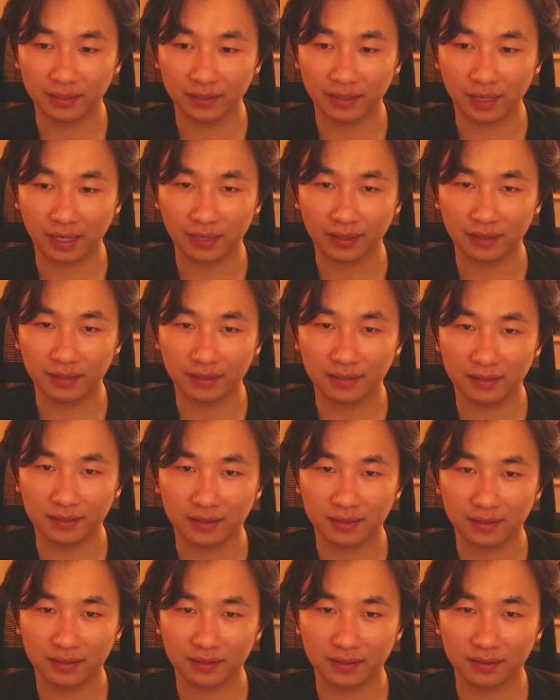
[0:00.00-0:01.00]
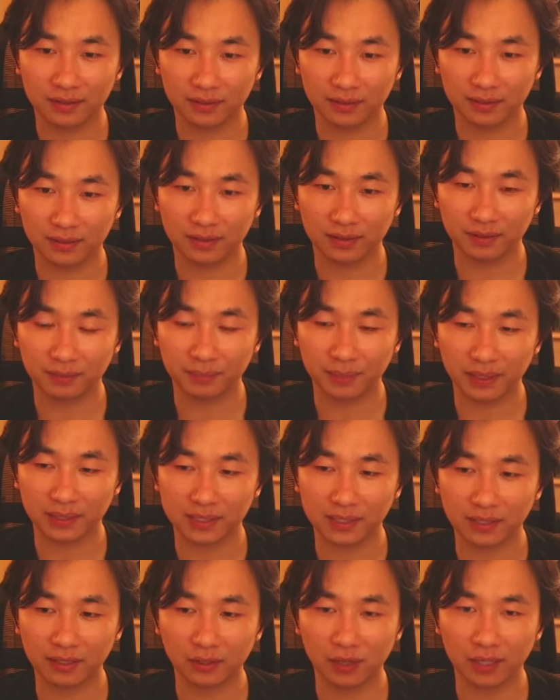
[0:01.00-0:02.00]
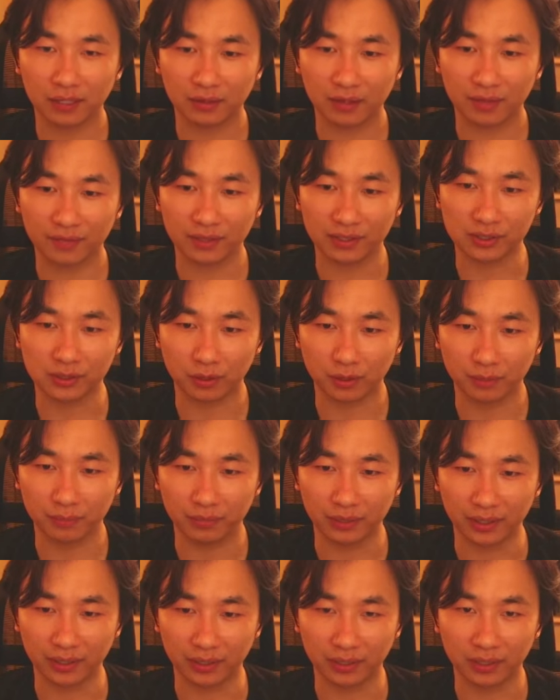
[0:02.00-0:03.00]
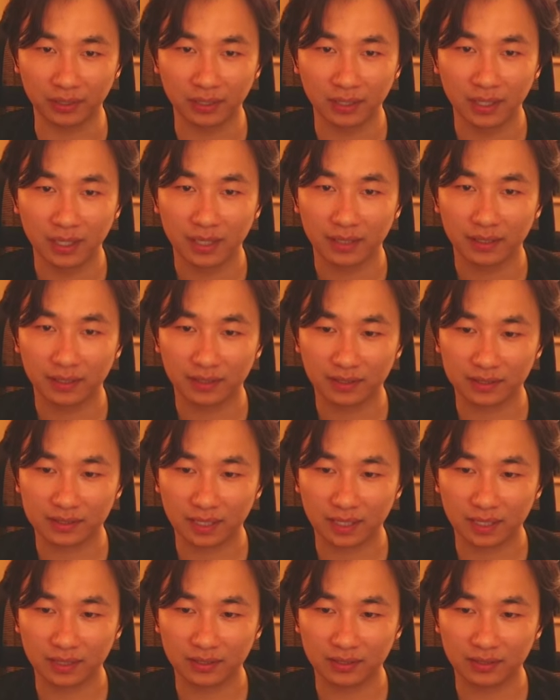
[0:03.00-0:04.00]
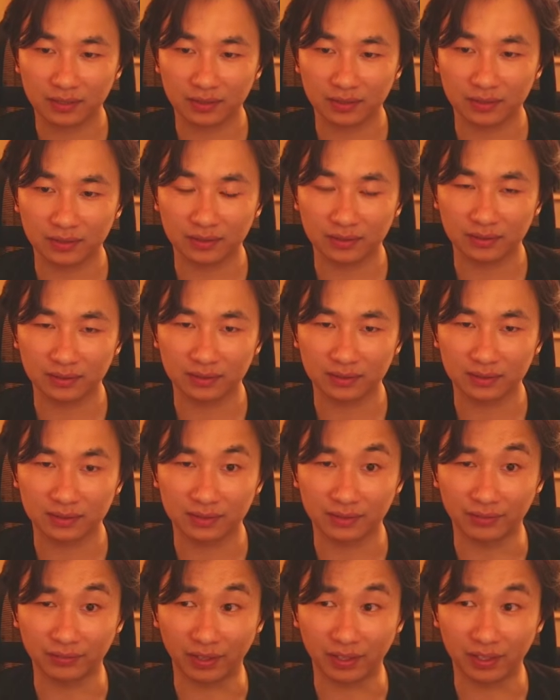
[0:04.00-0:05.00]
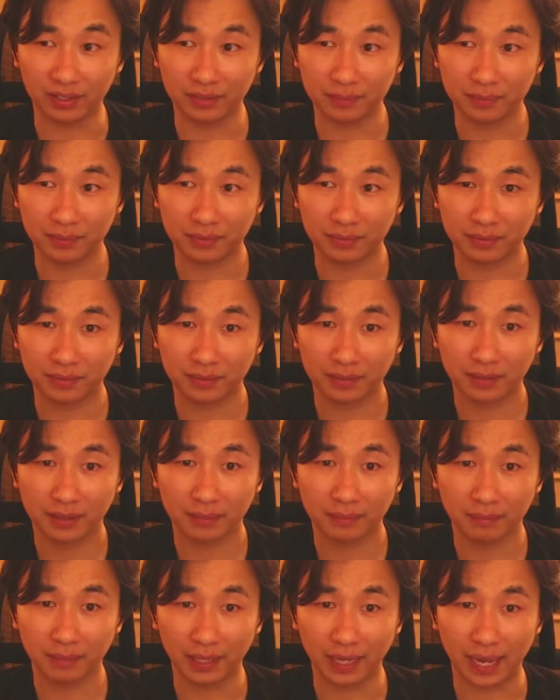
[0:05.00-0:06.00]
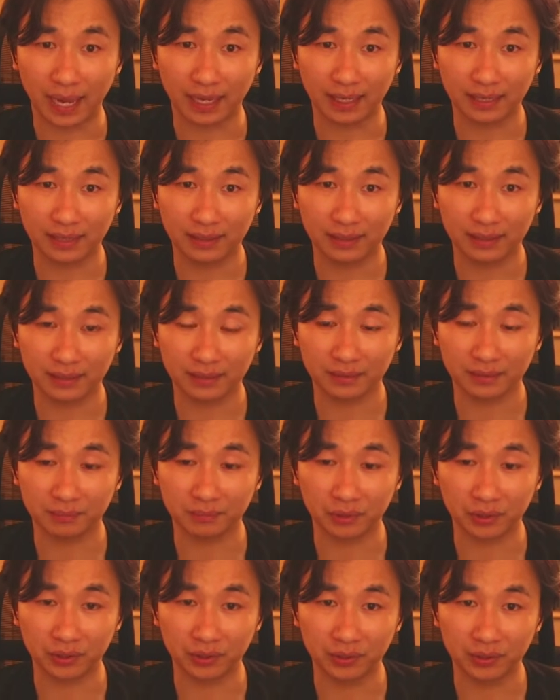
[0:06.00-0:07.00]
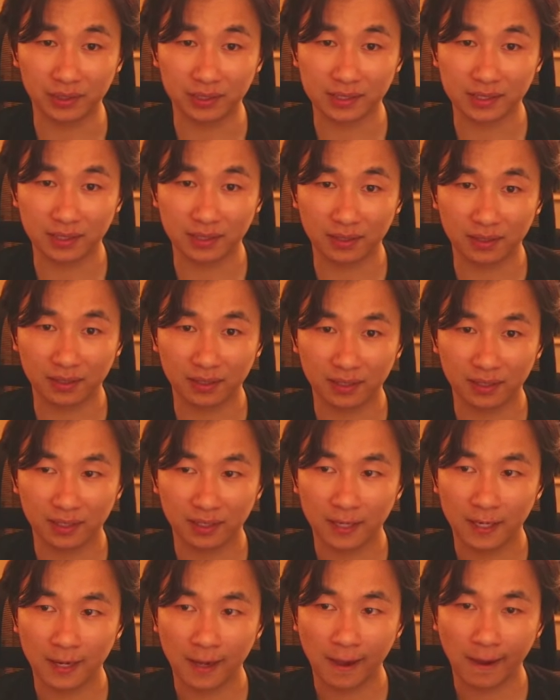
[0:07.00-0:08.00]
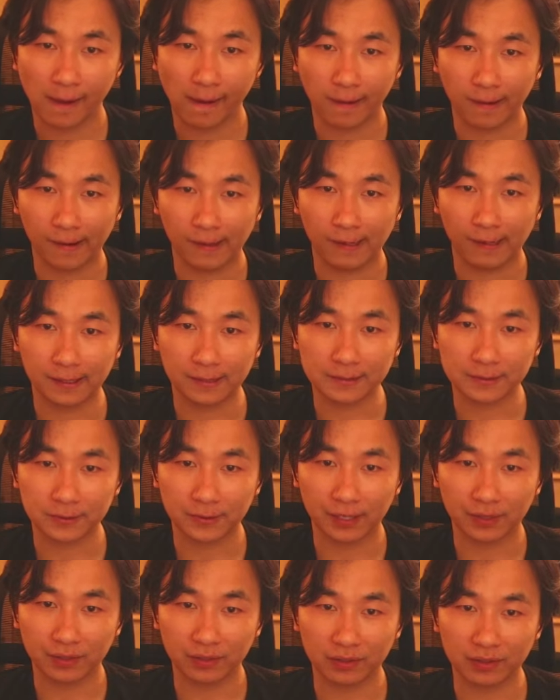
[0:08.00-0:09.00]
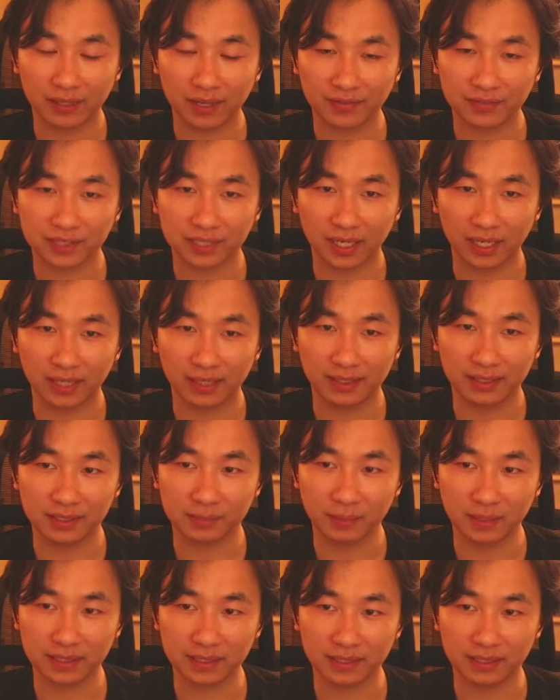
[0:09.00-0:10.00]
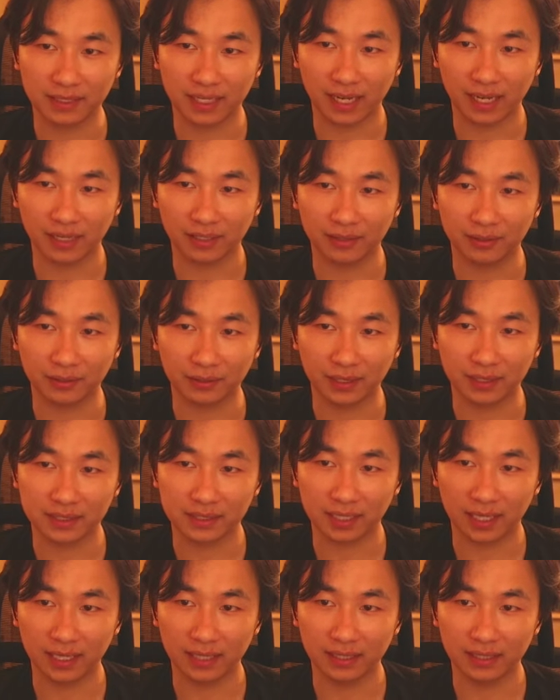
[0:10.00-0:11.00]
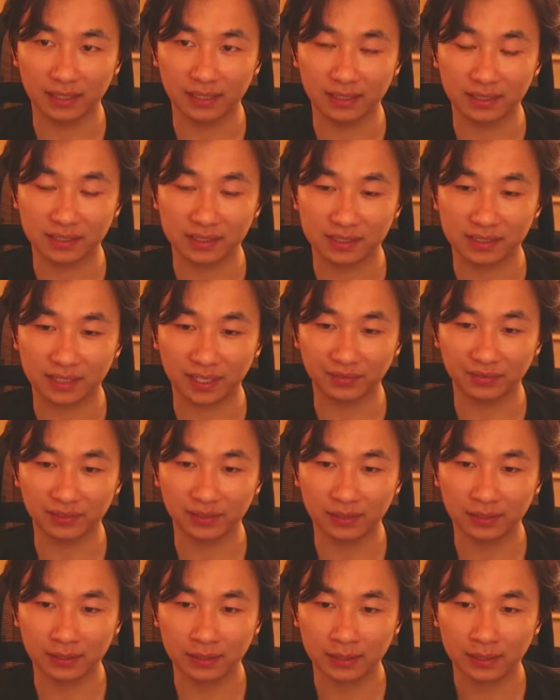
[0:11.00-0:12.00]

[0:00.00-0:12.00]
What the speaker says: I think, because they know I don't have the Stormbringer, they decide to develop by adding more units there. So now their left side is basically 10 and their right side is 7.